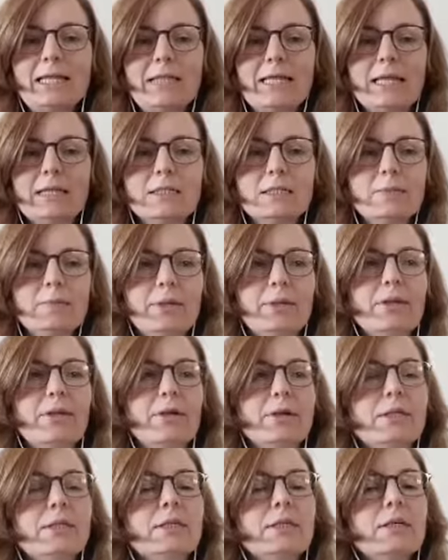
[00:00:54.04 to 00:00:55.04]
that's
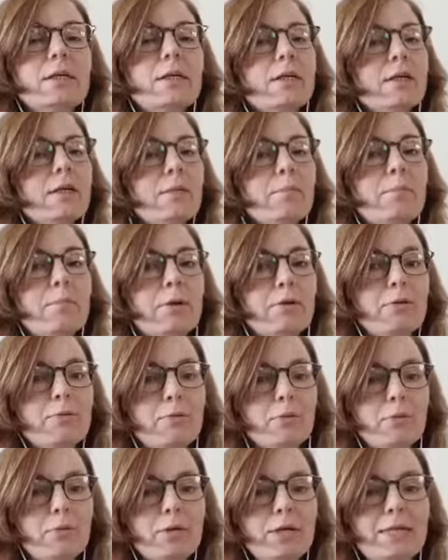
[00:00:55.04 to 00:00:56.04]
because my
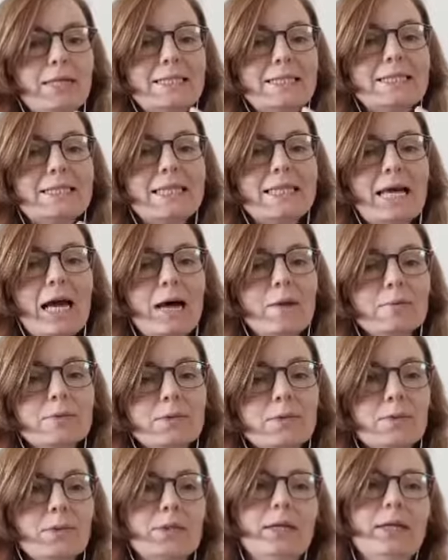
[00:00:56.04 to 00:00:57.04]
throat is
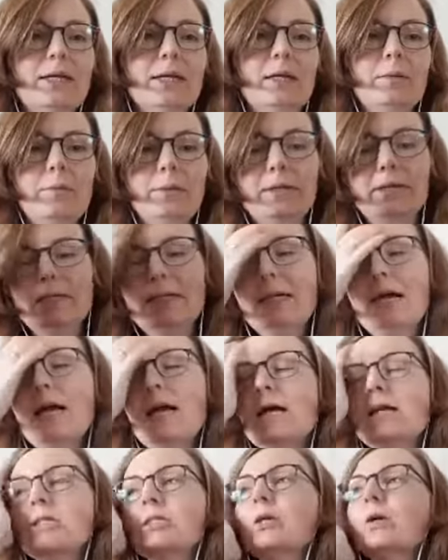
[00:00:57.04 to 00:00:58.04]
absolutely killing me.
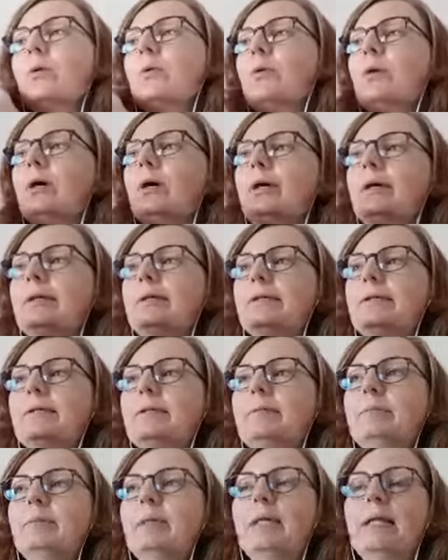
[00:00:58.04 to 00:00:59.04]
So
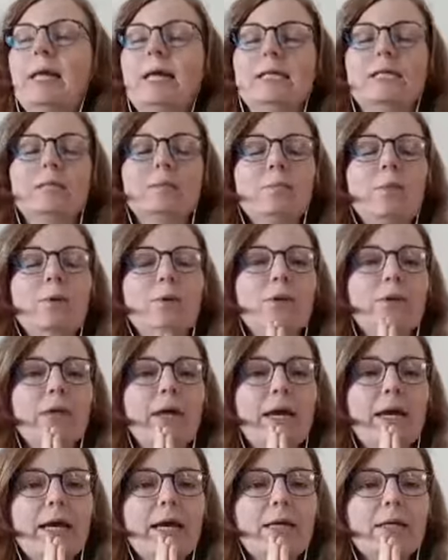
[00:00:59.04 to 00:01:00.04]
um, last month
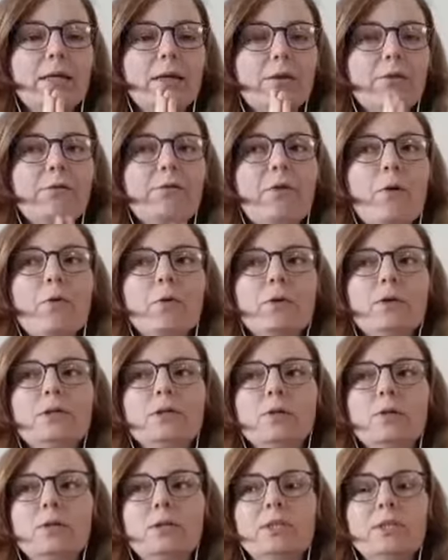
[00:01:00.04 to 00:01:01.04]
I had a lot of
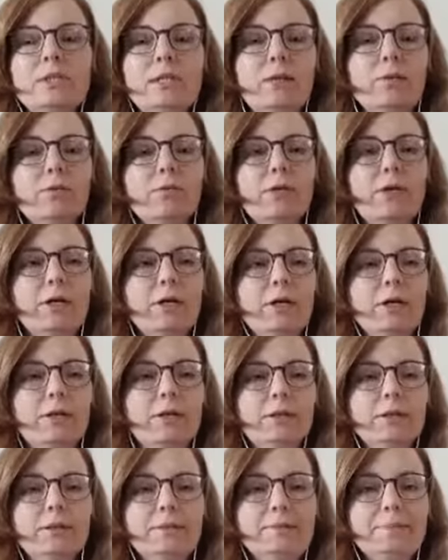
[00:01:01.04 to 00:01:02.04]
focus on
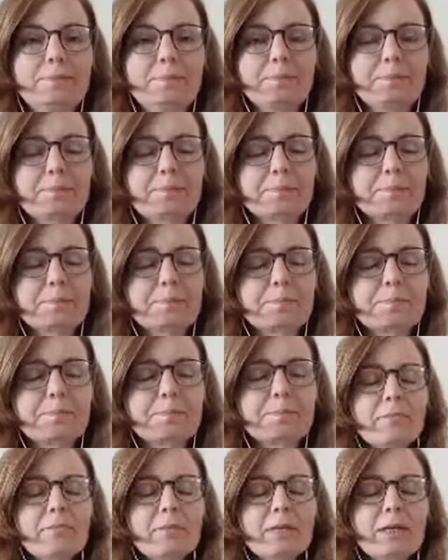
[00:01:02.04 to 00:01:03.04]
self-care. Um,
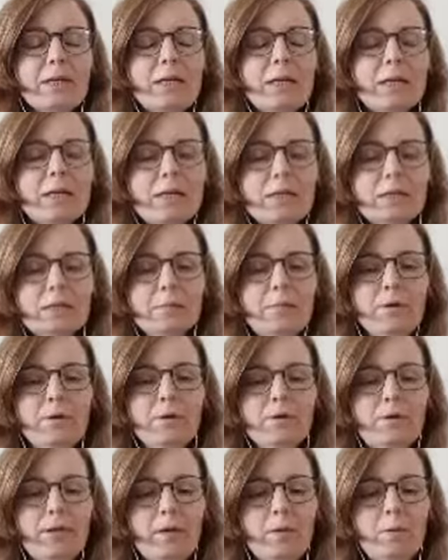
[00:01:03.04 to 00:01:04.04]
this
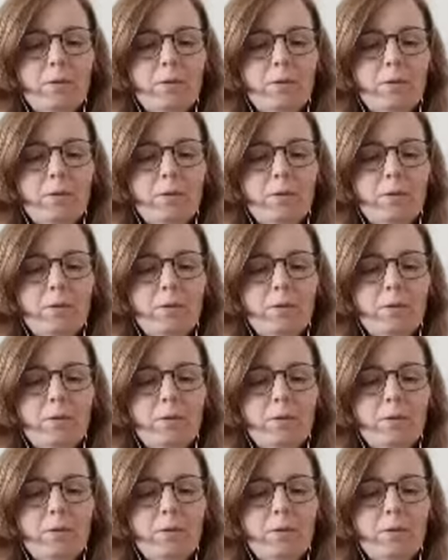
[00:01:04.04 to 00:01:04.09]
month I